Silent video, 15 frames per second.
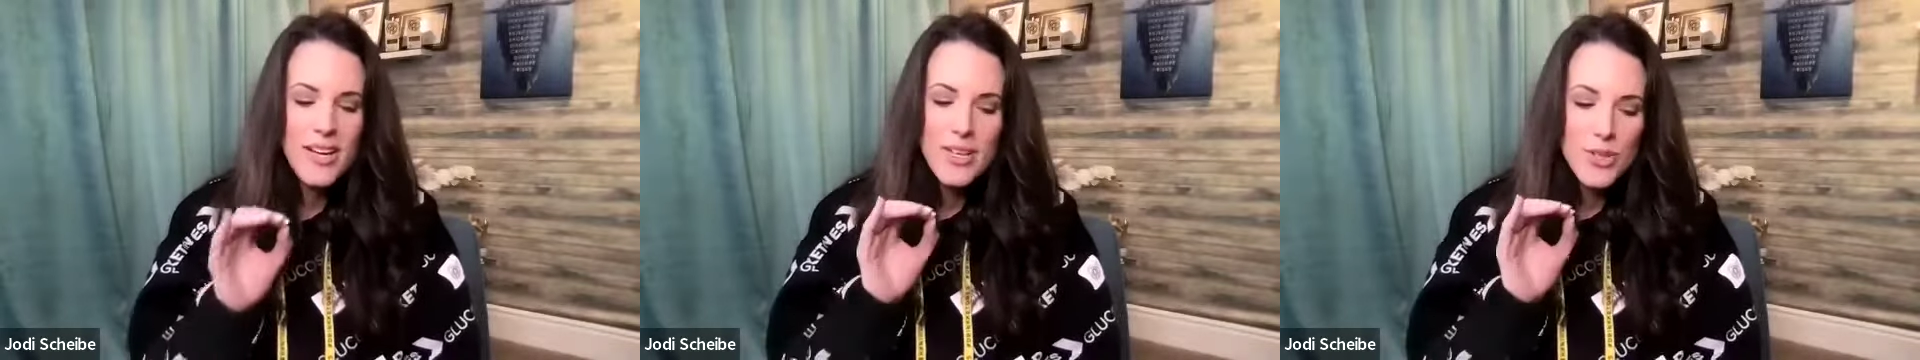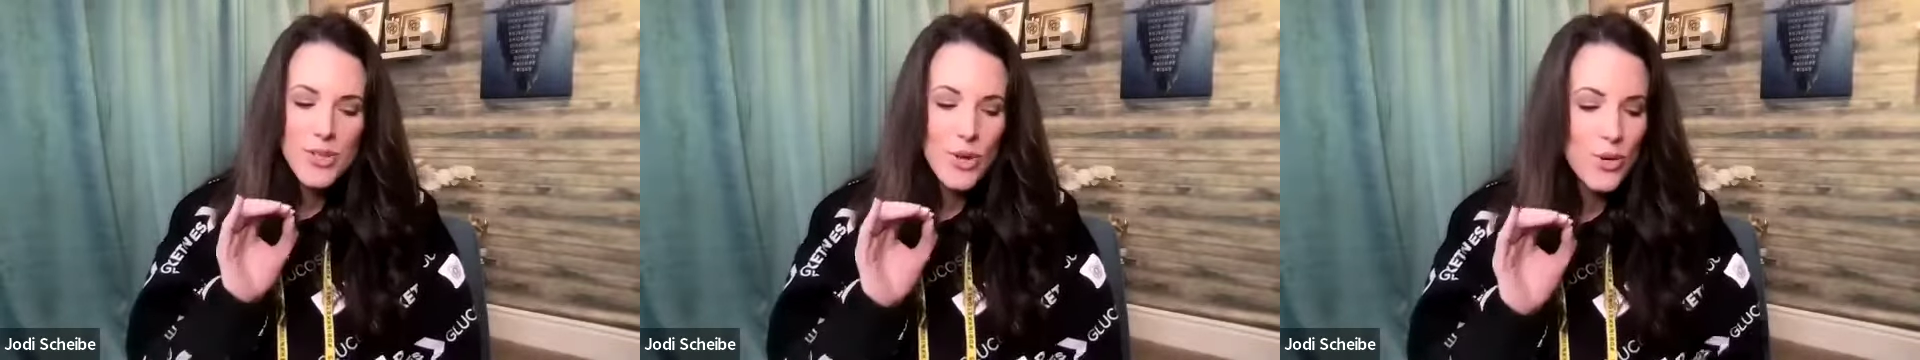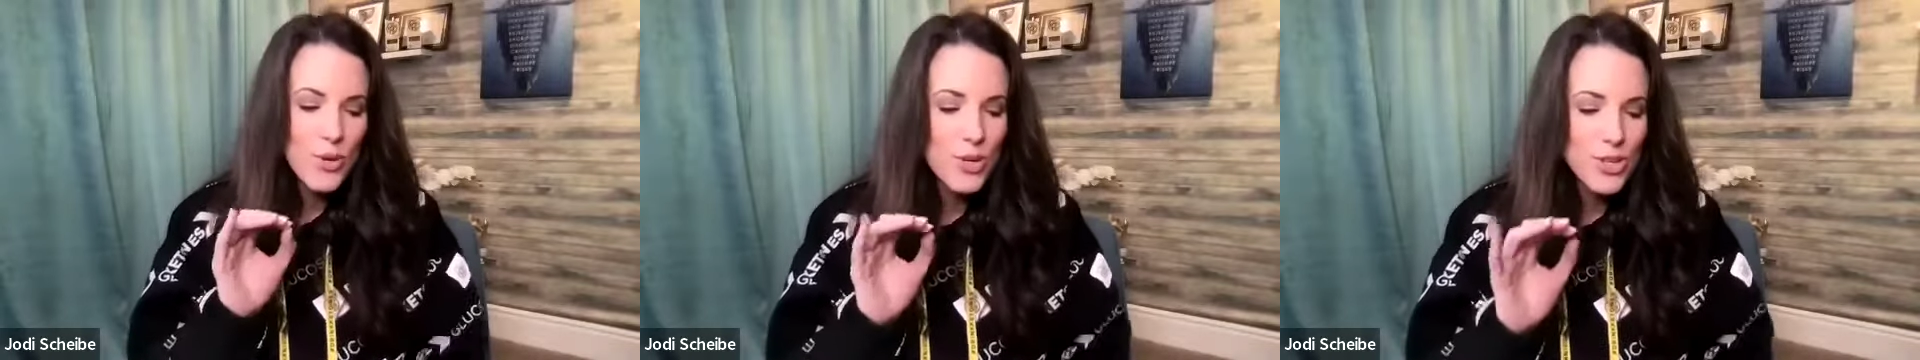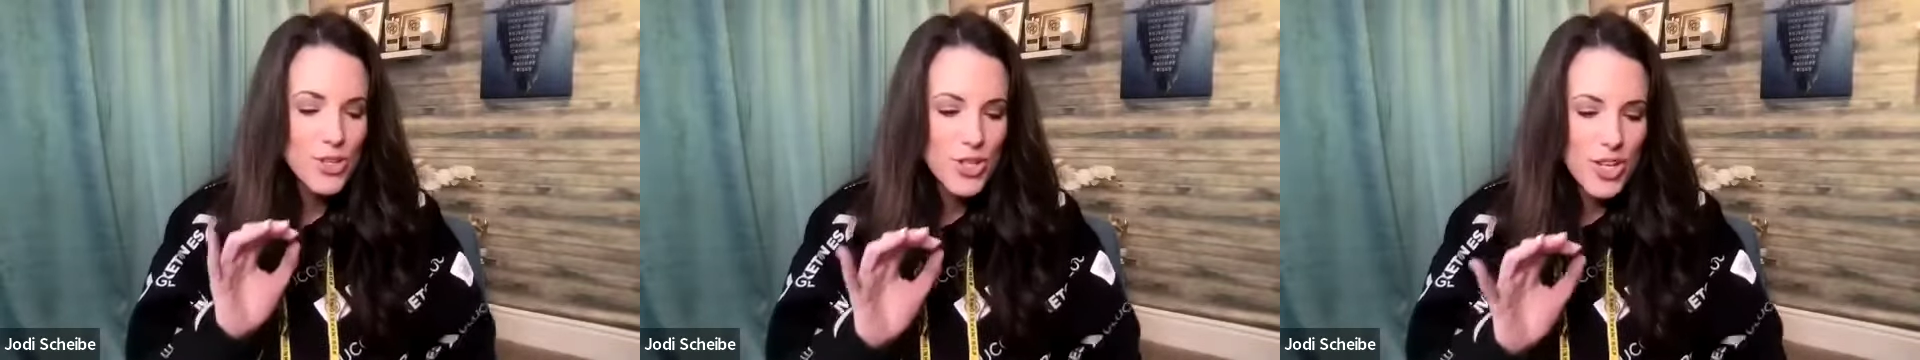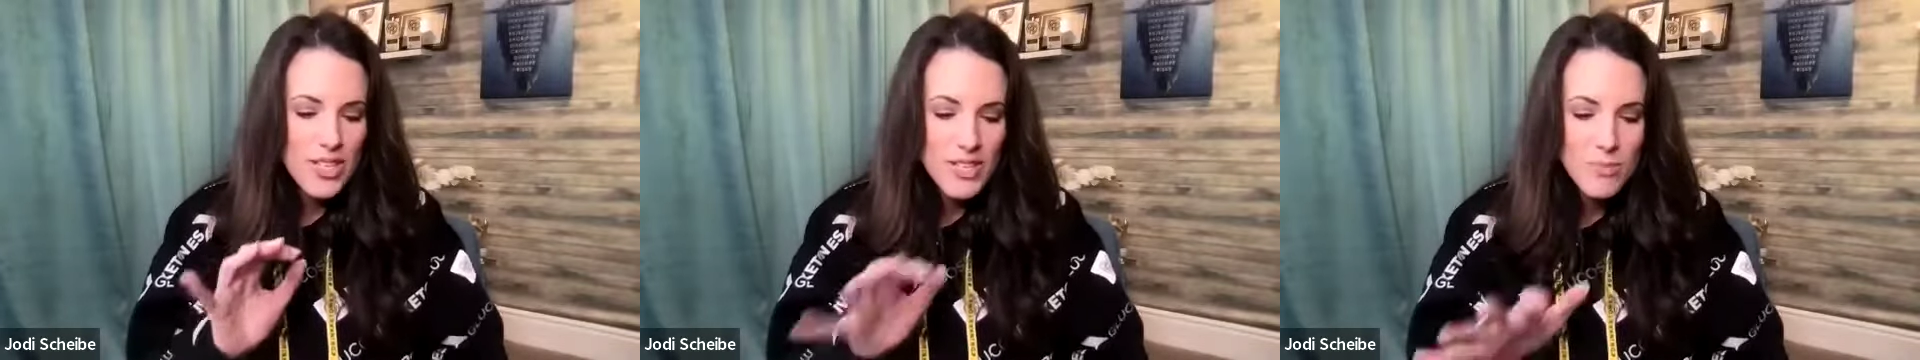So
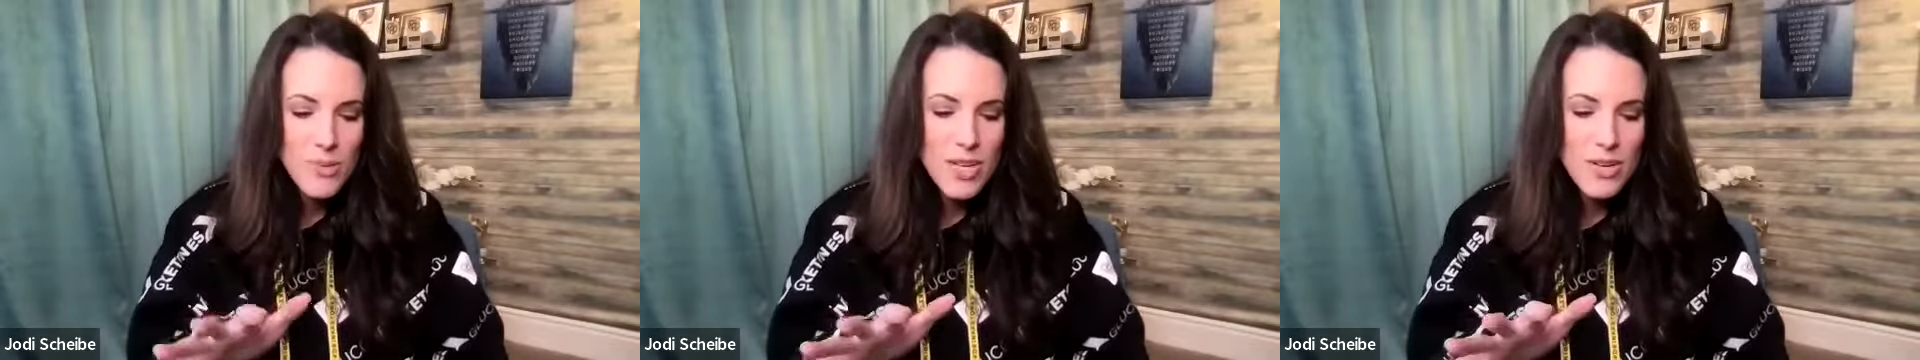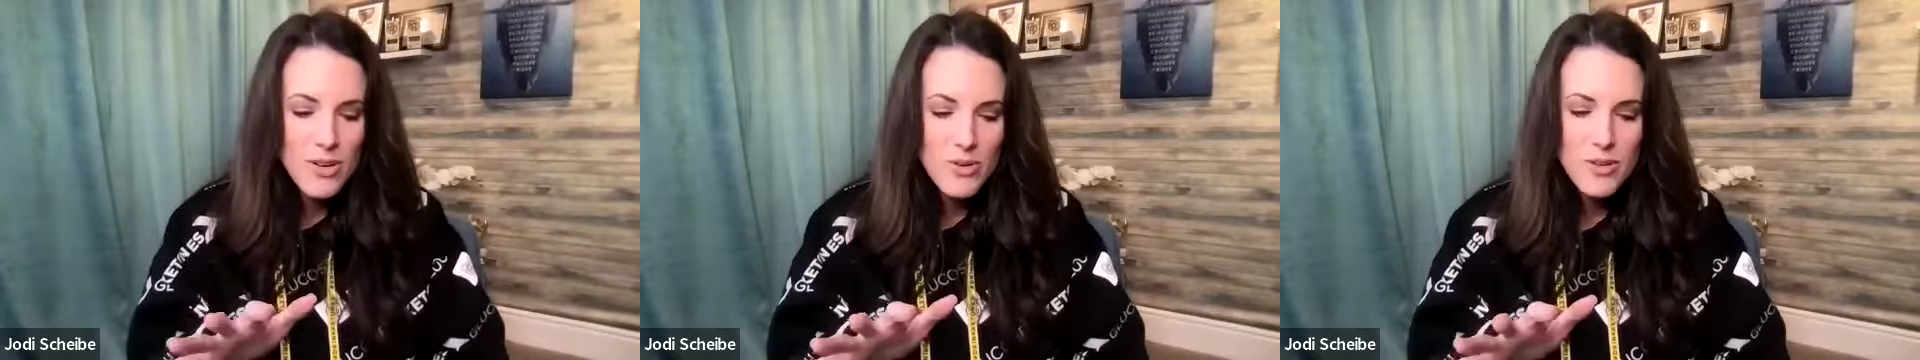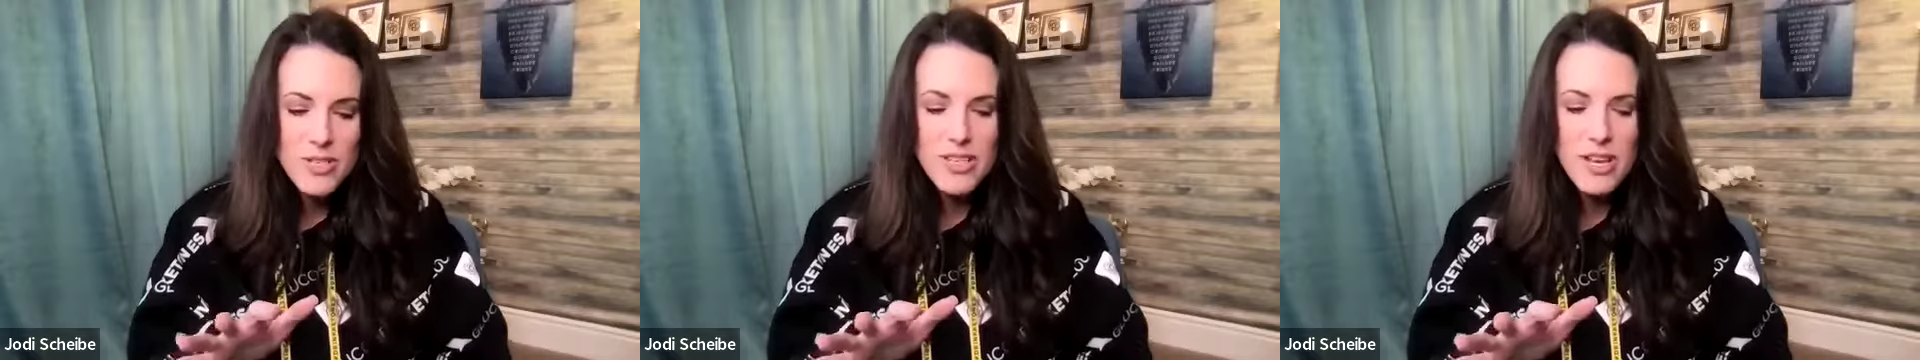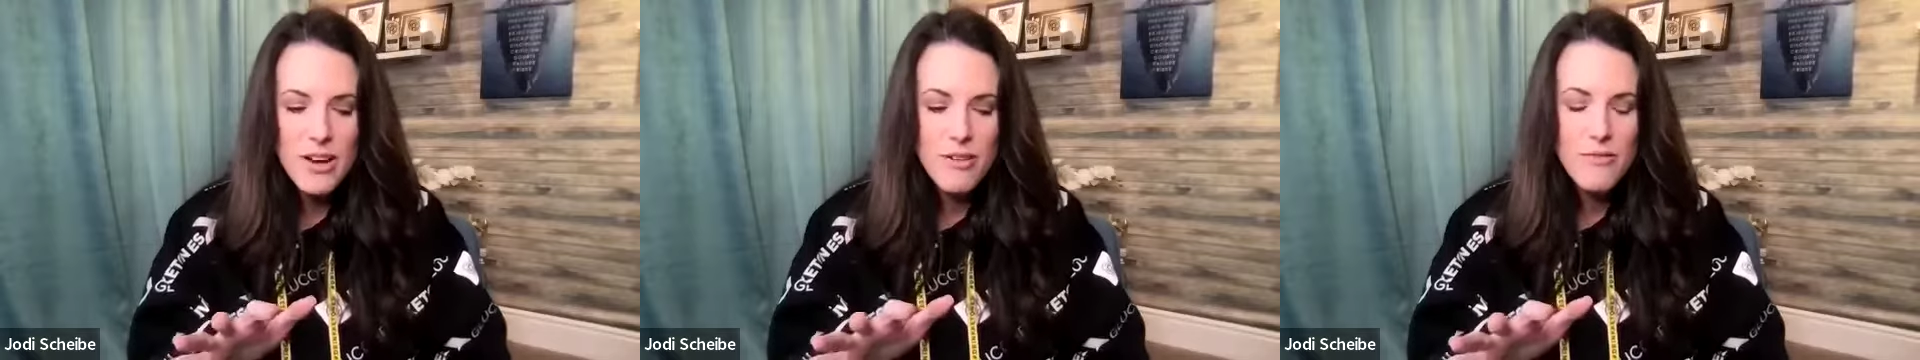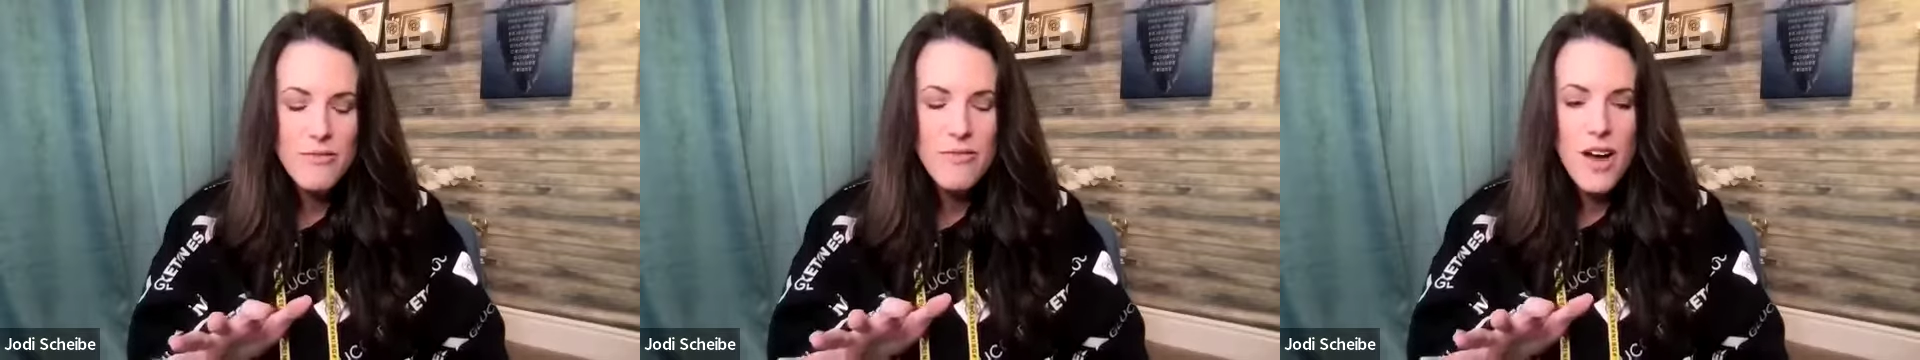just be
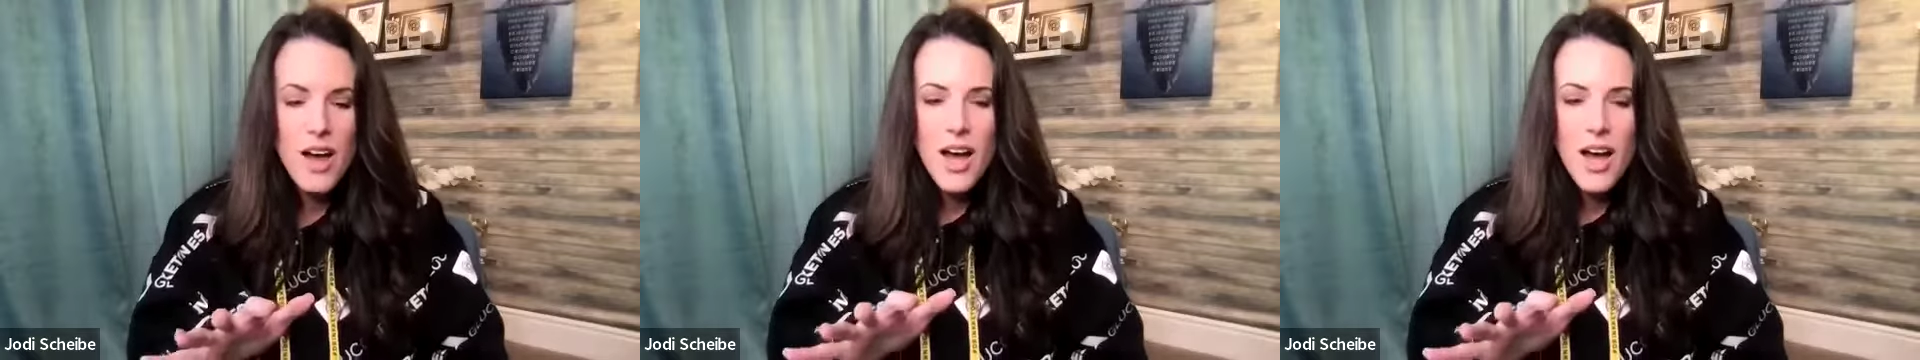yourself.